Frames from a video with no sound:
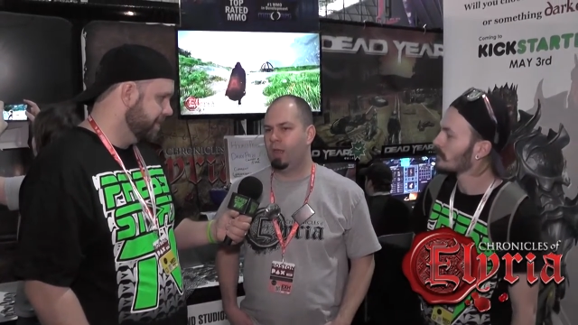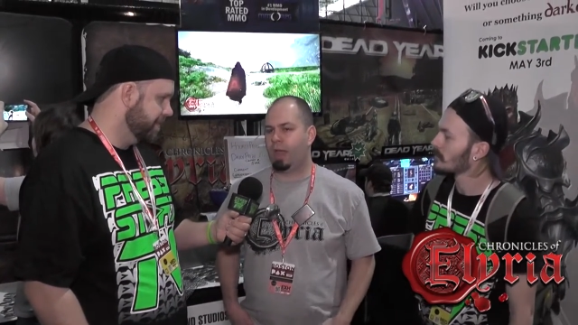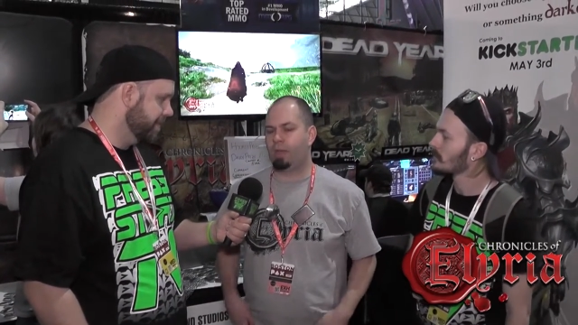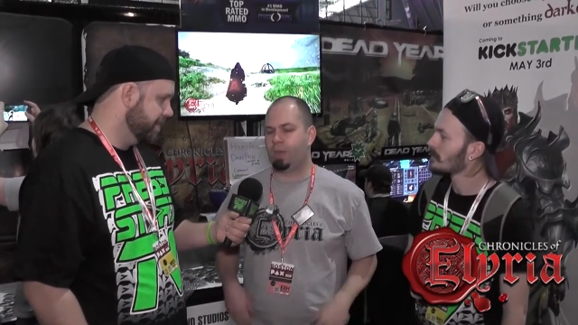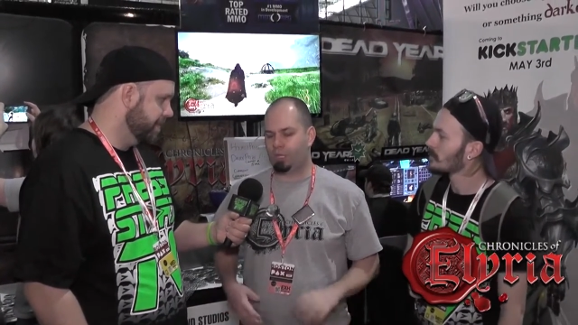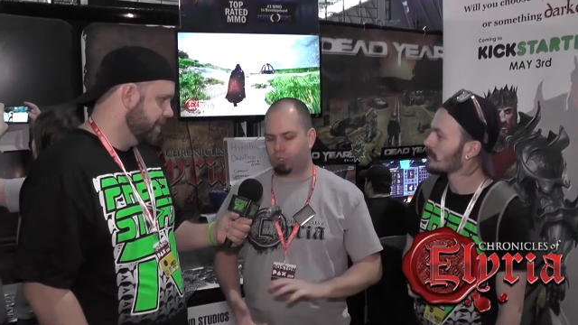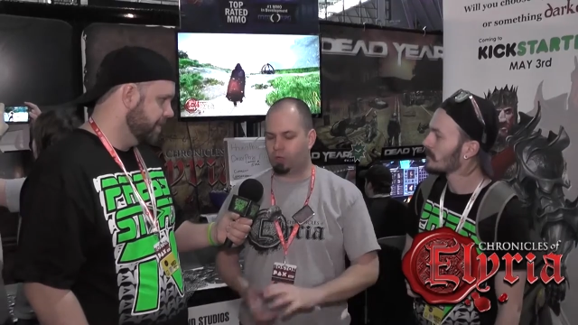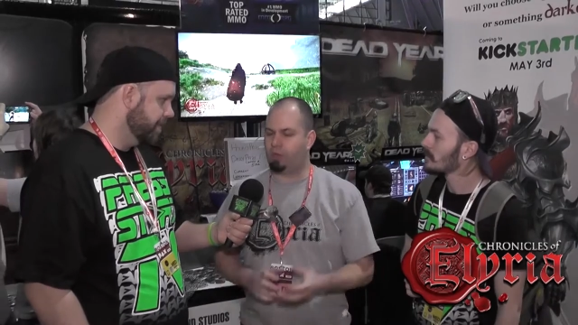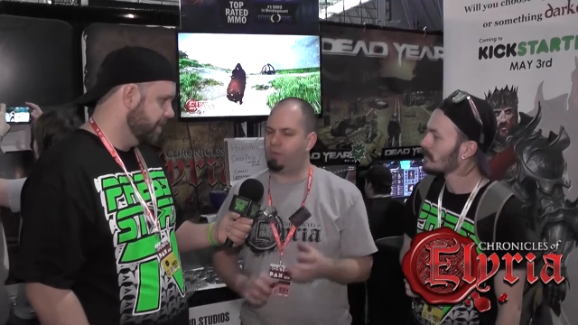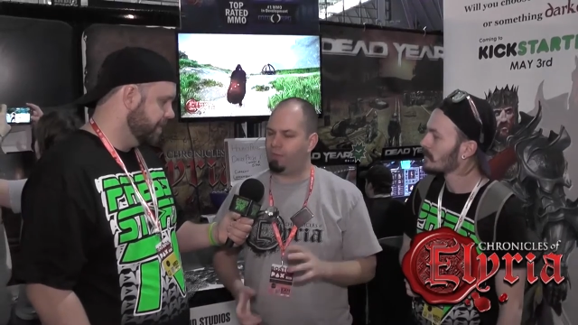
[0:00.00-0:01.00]
Speaker 1: and made sure
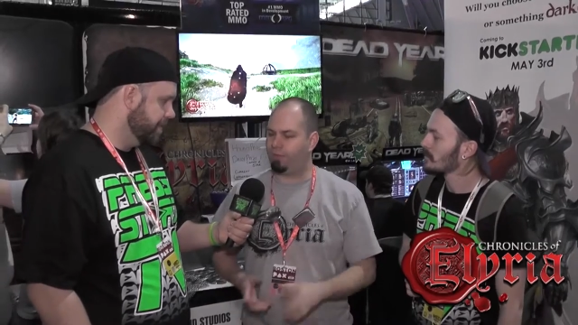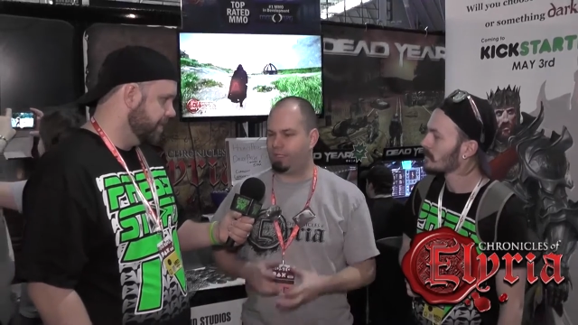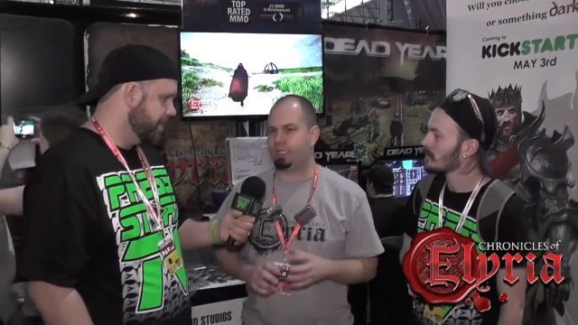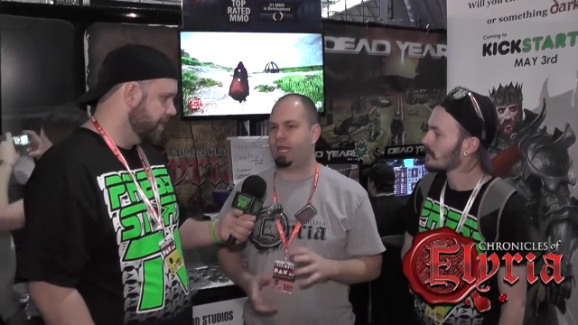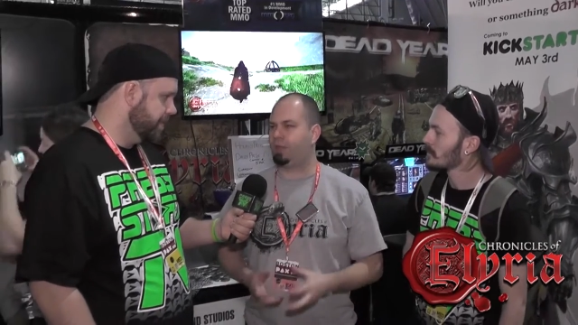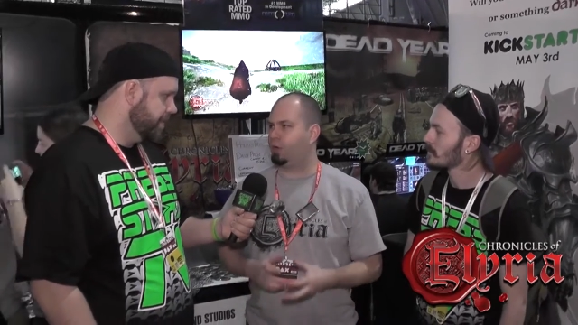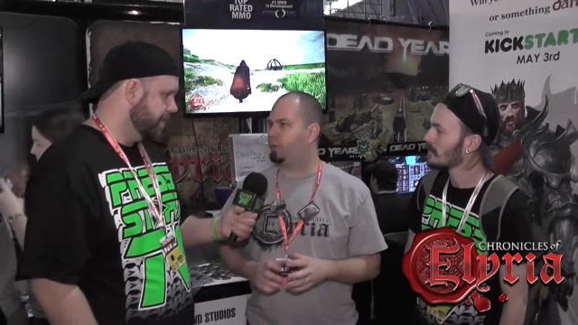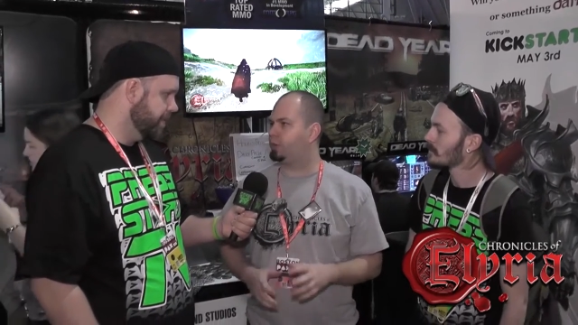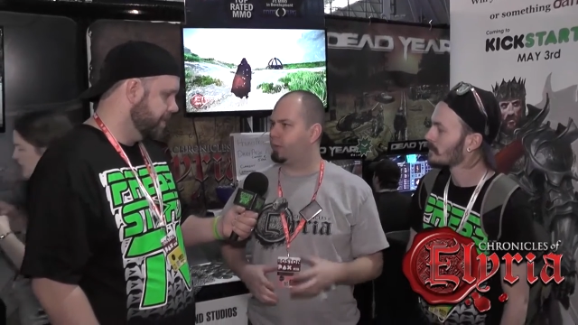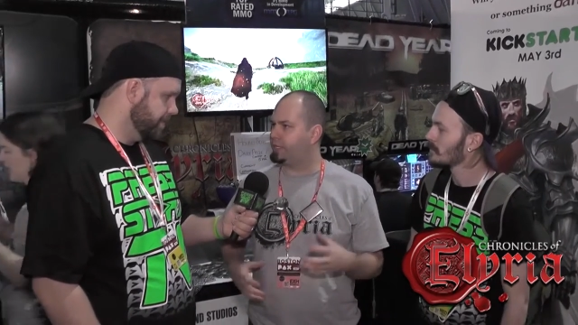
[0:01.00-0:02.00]
that they fit together
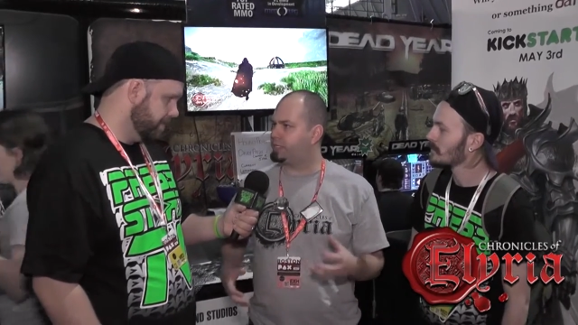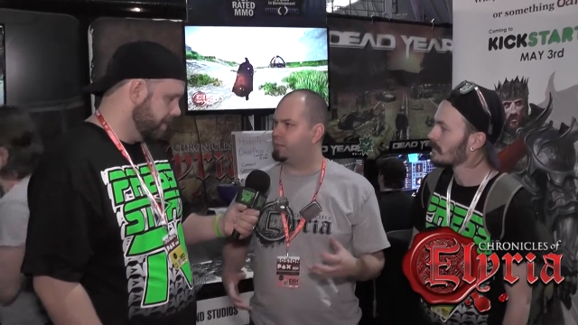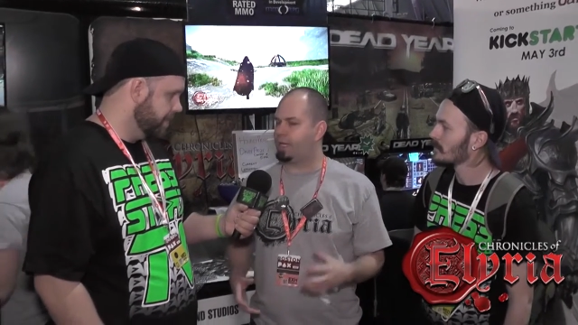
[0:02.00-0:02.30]
with the rest of the